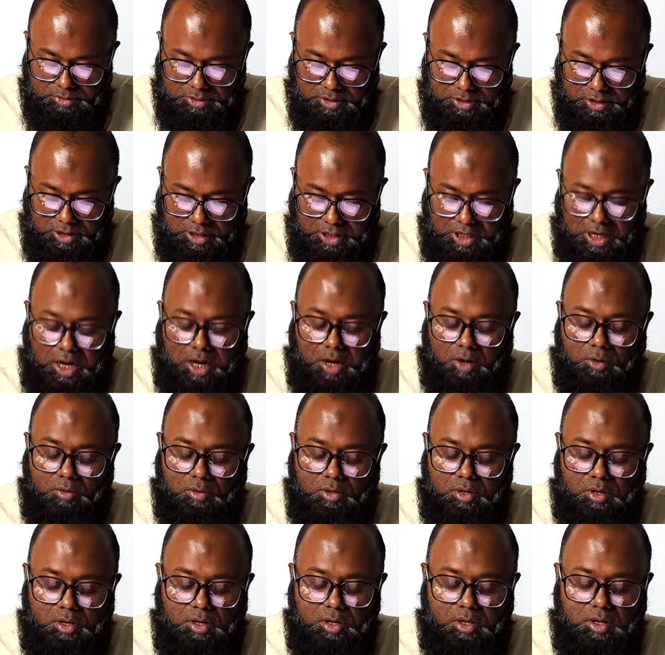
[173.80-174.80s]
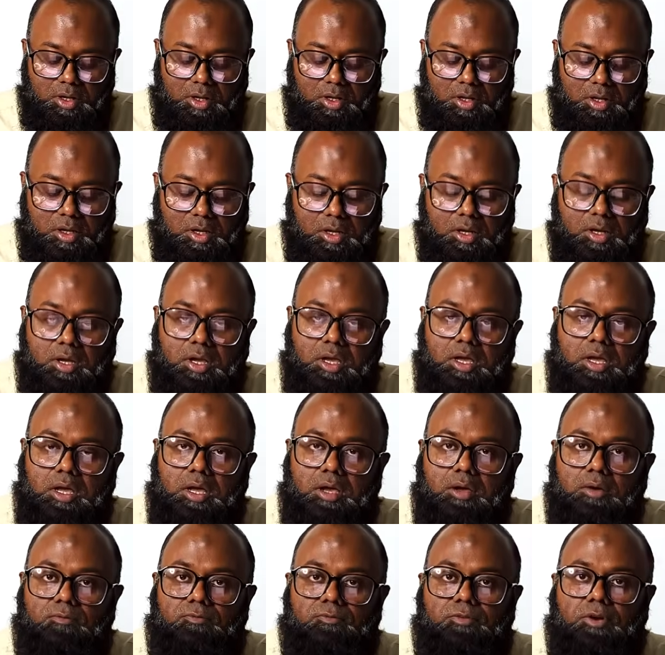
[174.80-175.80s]
Now,
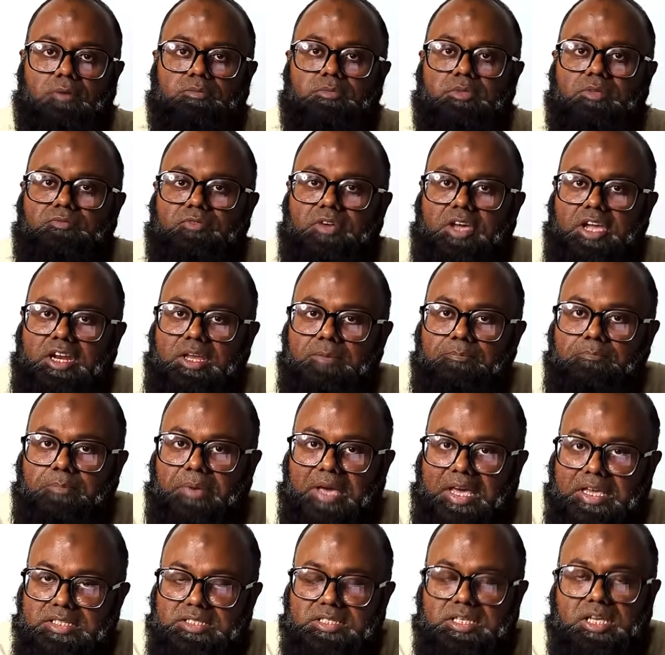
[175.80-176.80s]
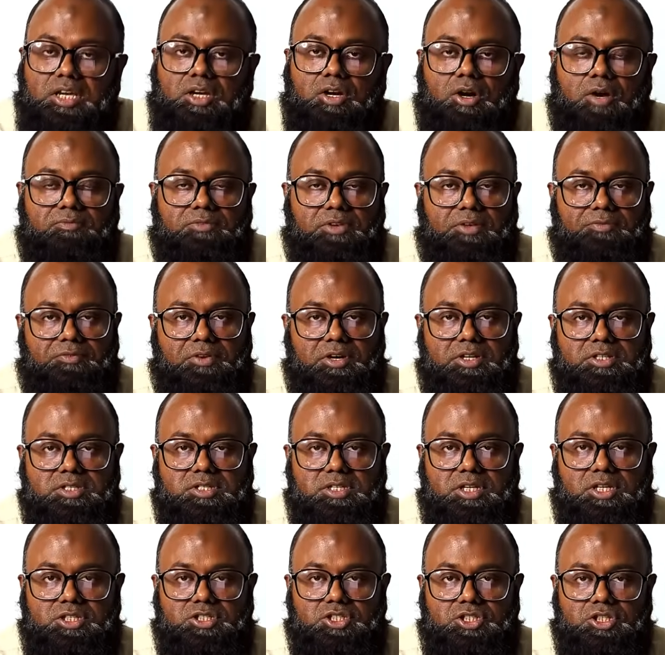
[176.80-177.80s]
from the very basic of
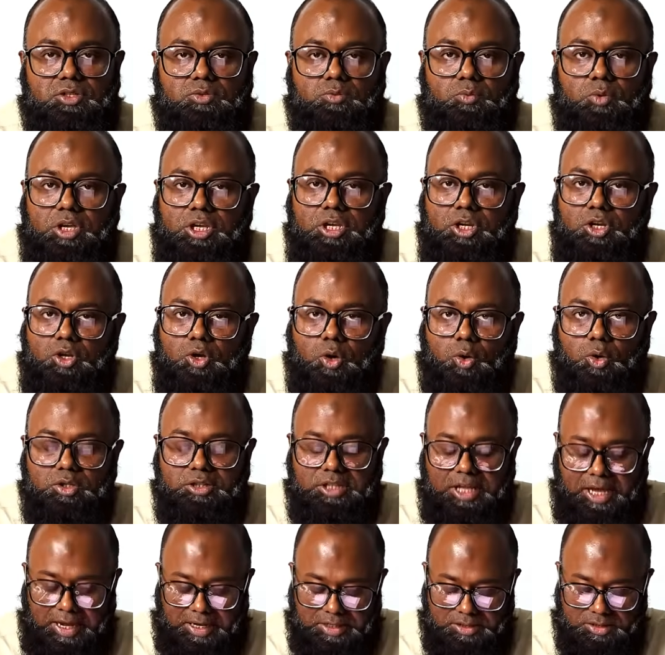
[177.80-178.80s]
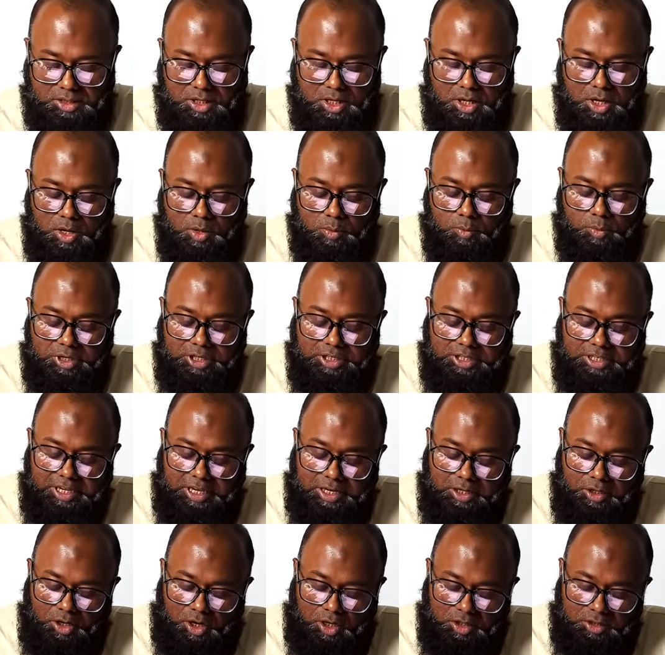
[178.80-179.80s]
differentiation, we know that we
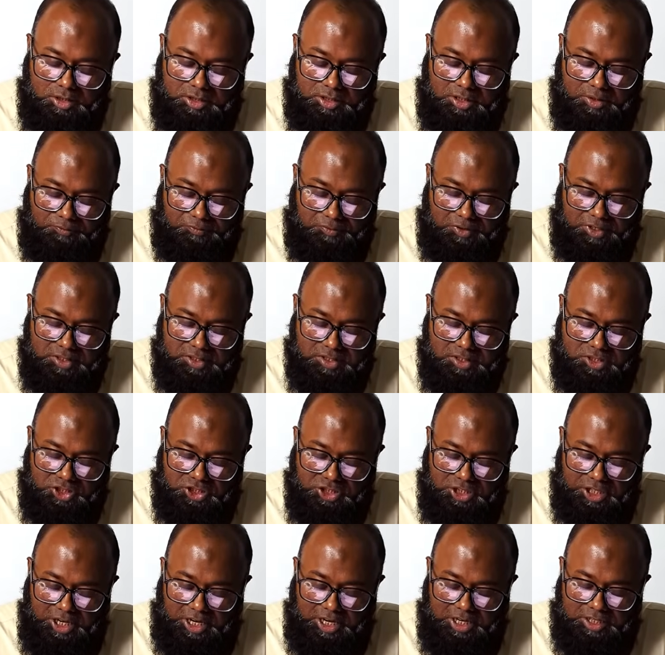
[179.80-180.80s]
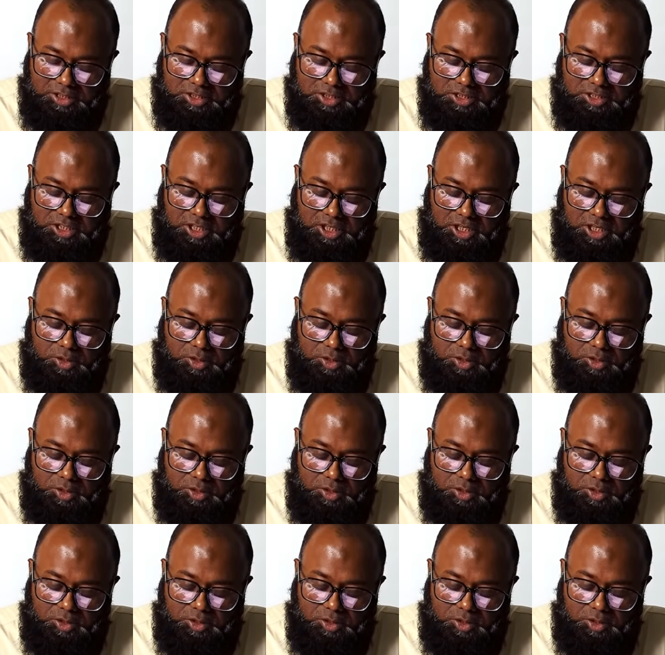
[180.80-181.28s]
cannot differentiate t